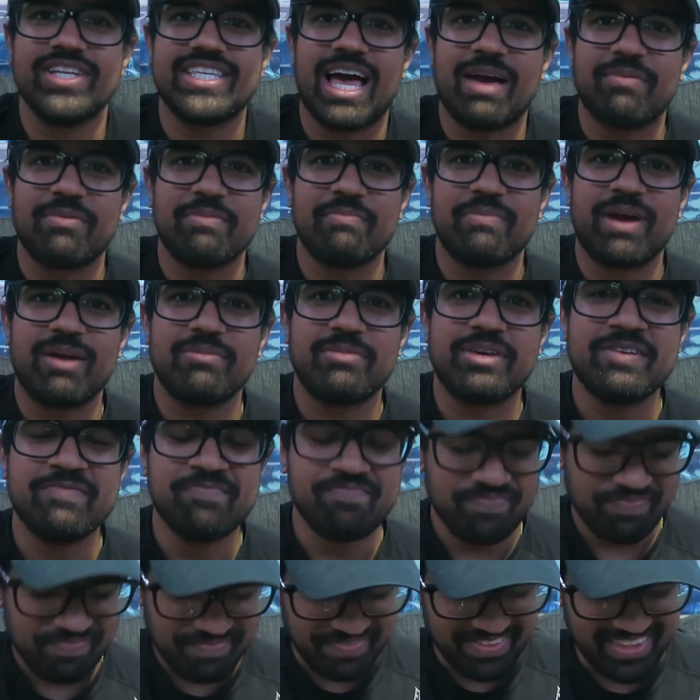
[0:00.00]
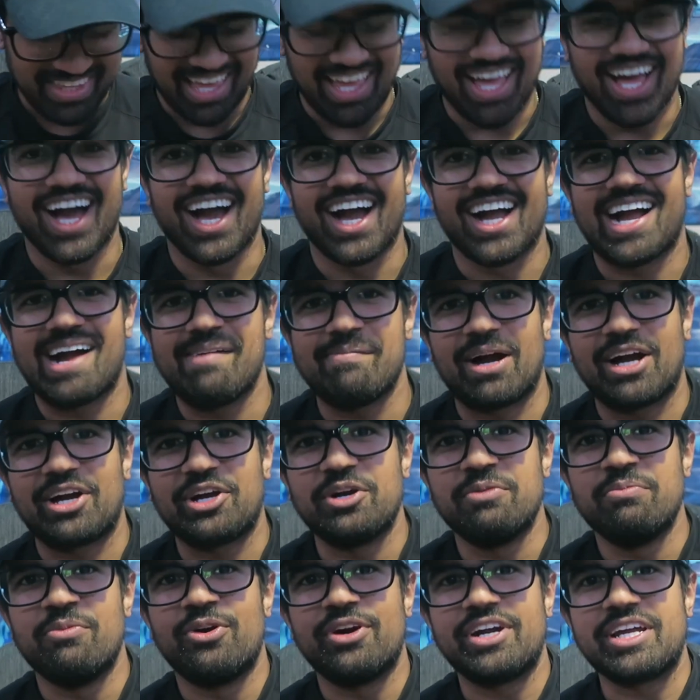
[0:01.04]
what's happening, baby? I got my
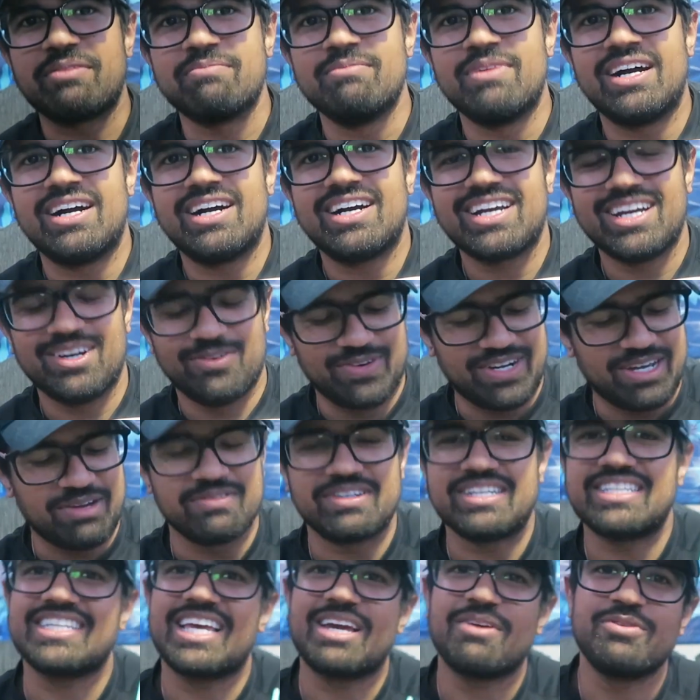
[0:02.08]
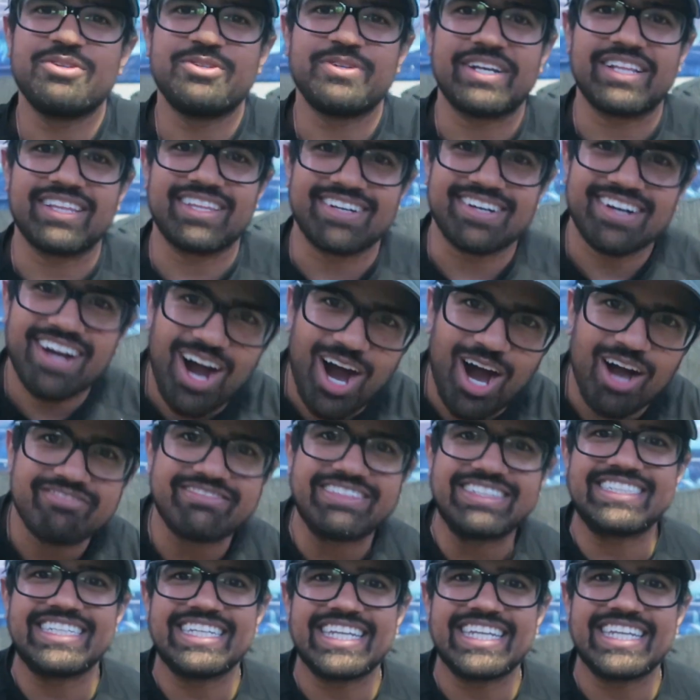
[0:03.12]
good morning mug. What can we say? We're drinking a little coffee